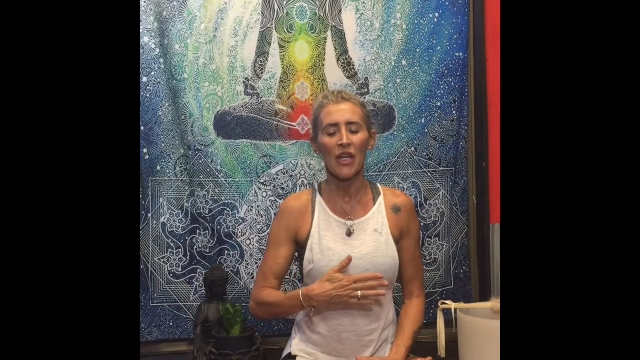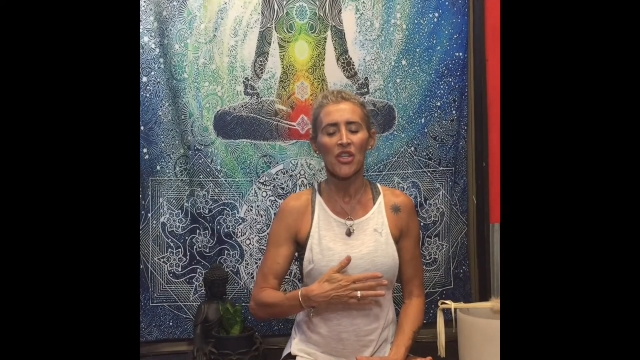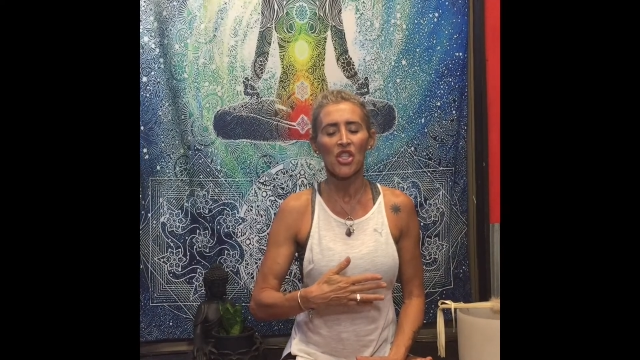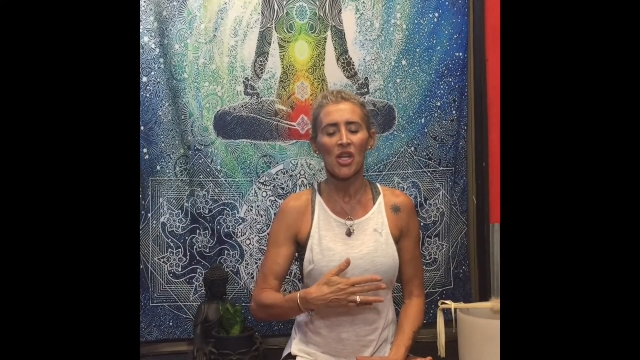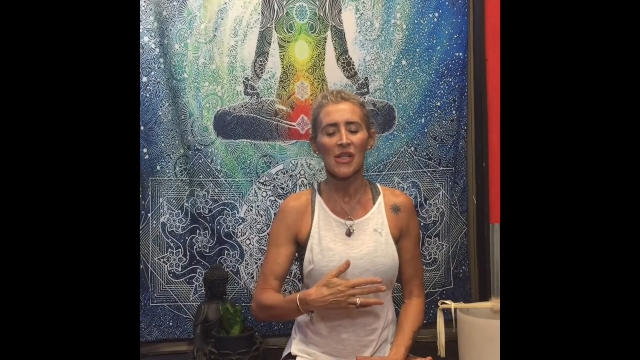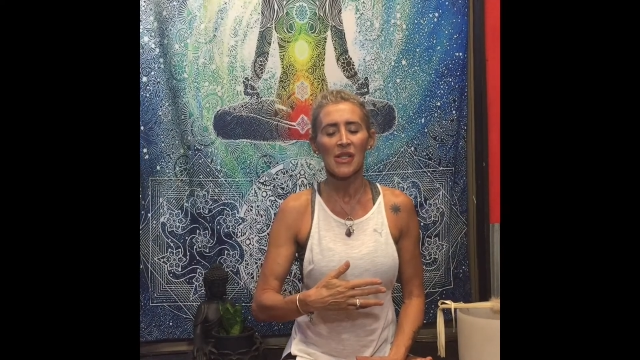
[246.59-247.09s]
and
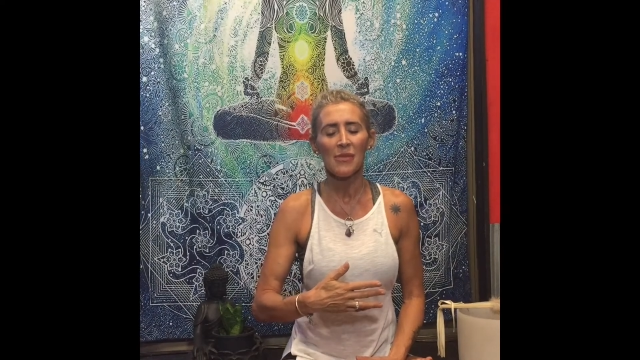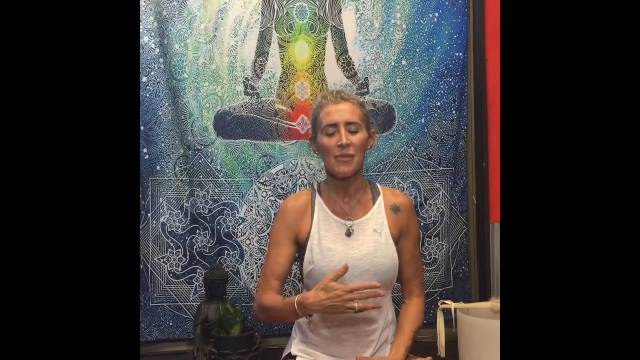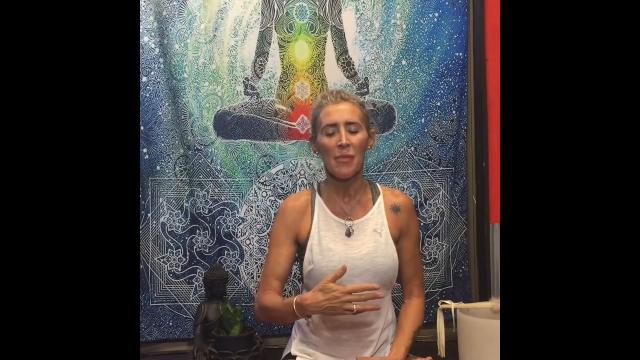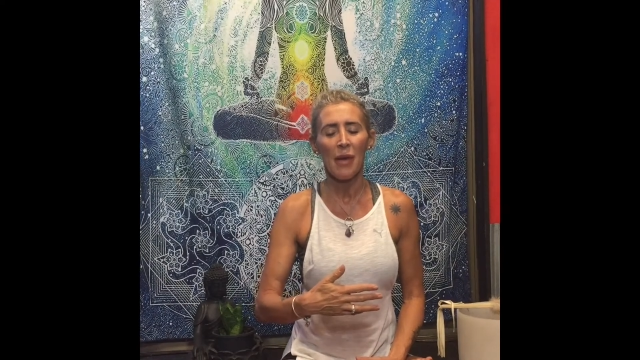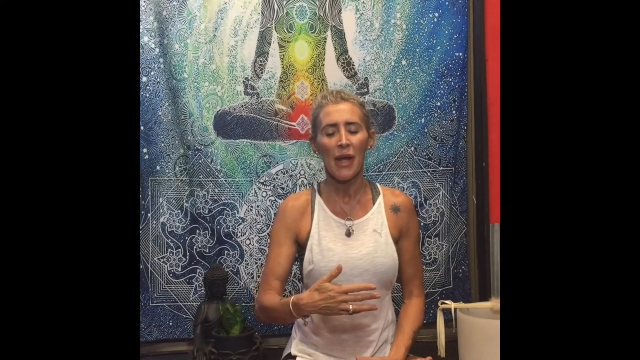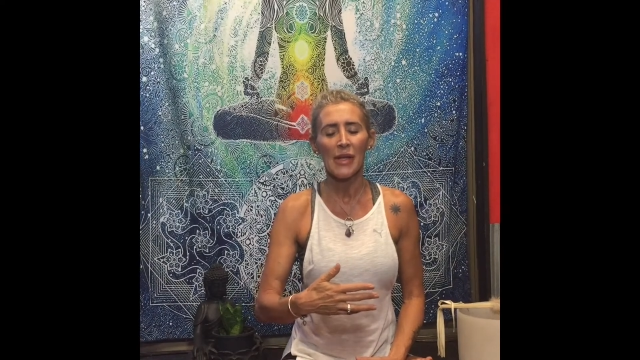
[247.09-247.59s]
just
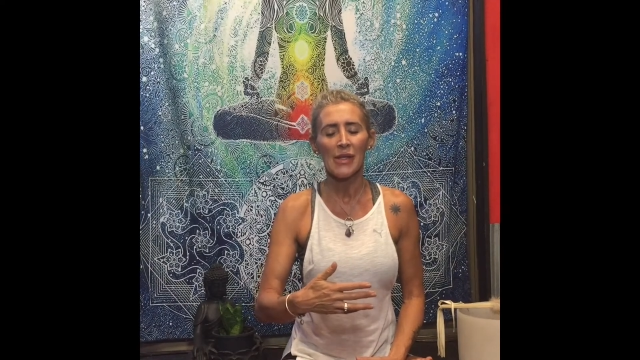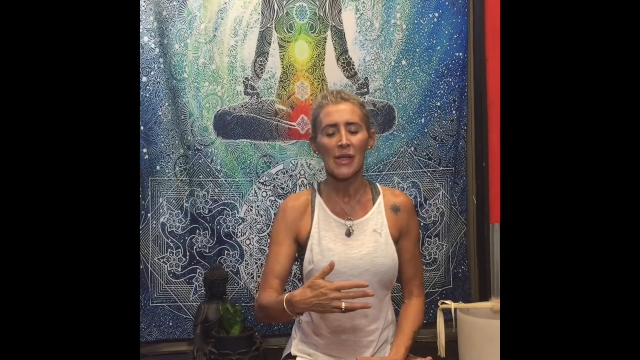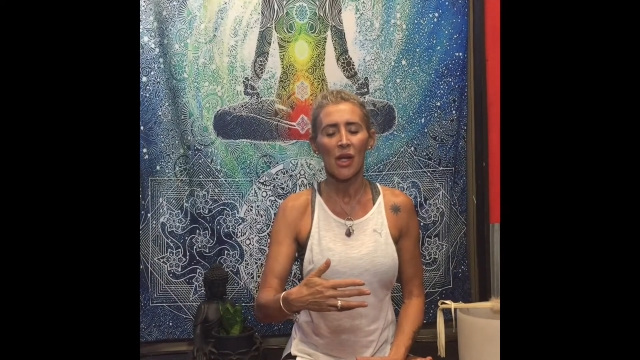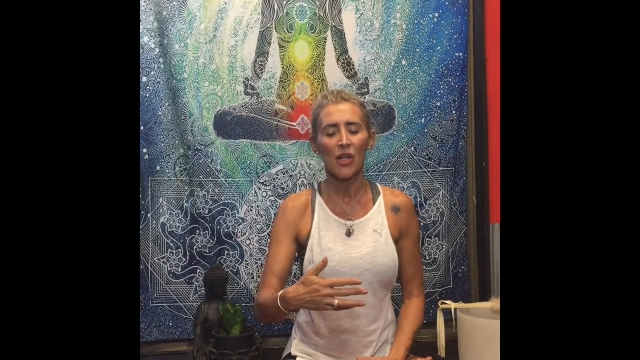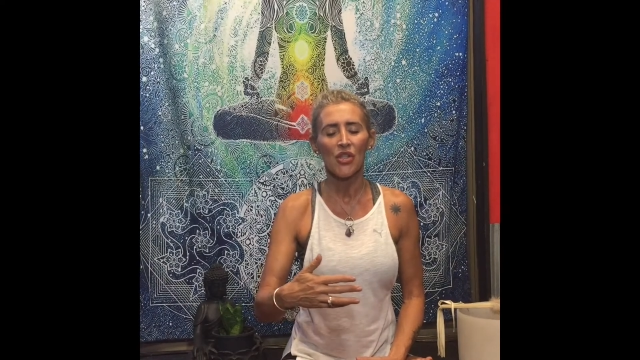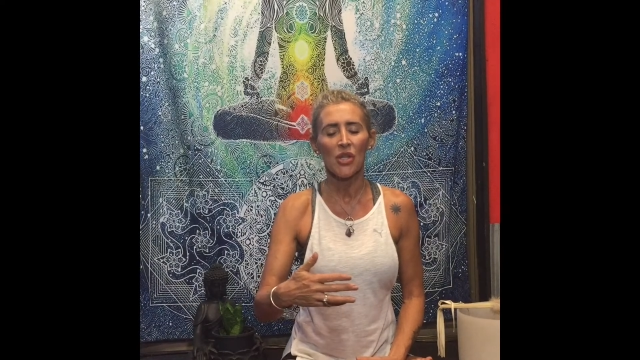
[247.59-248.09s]

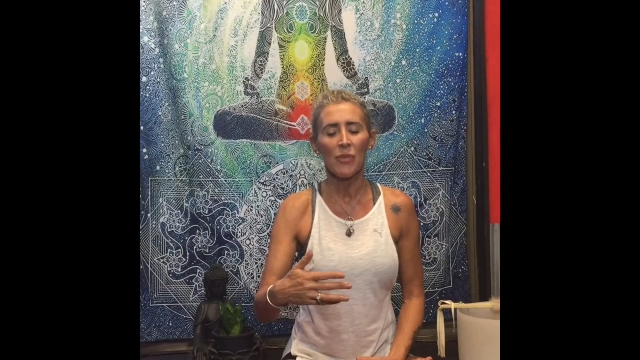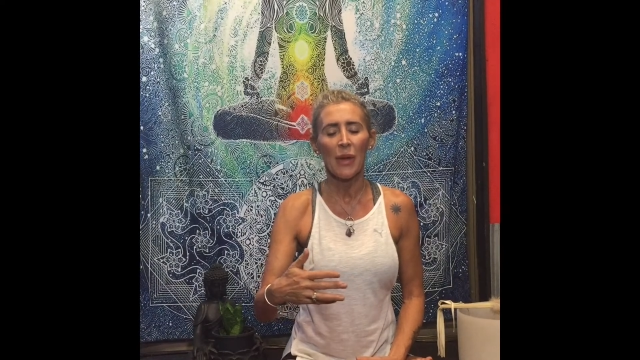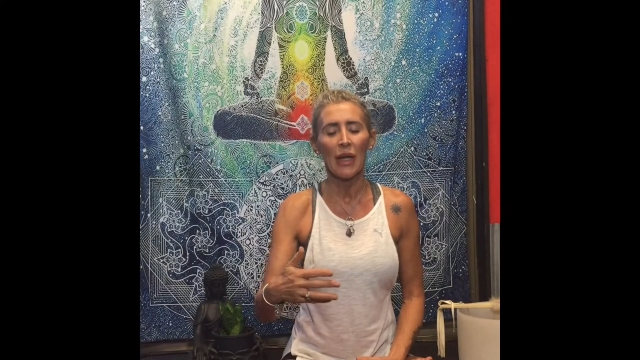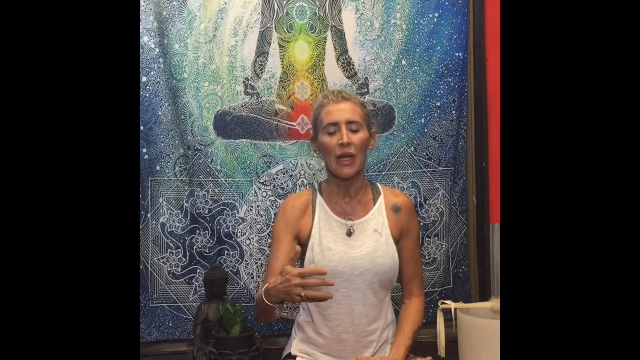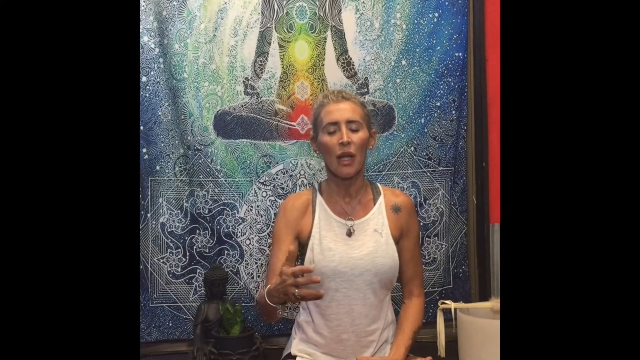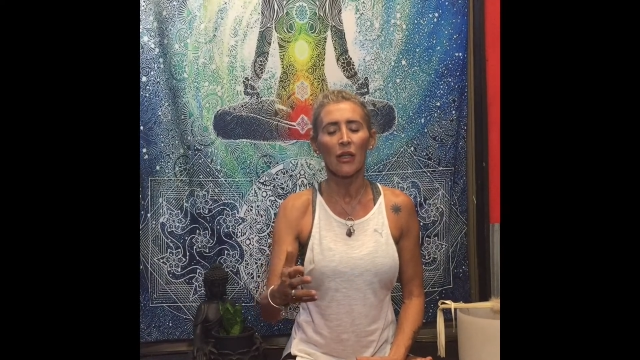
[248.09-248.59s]
massage the
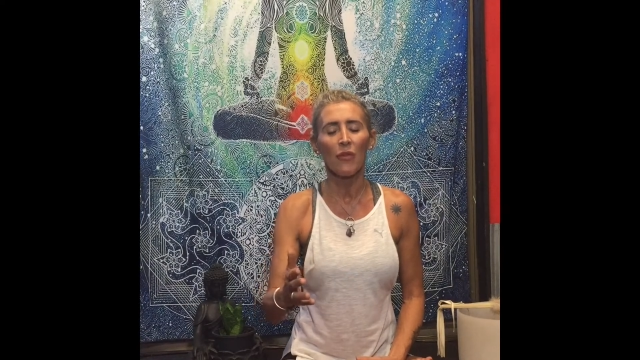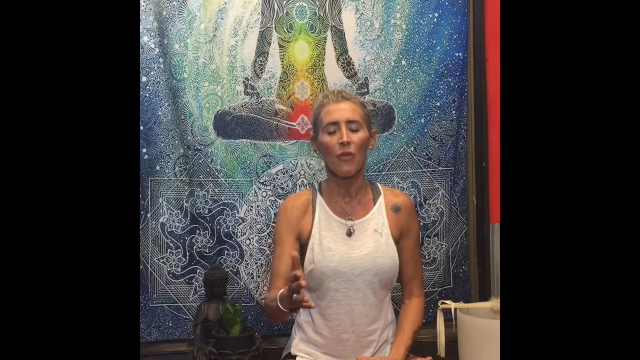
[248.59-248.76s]
belly like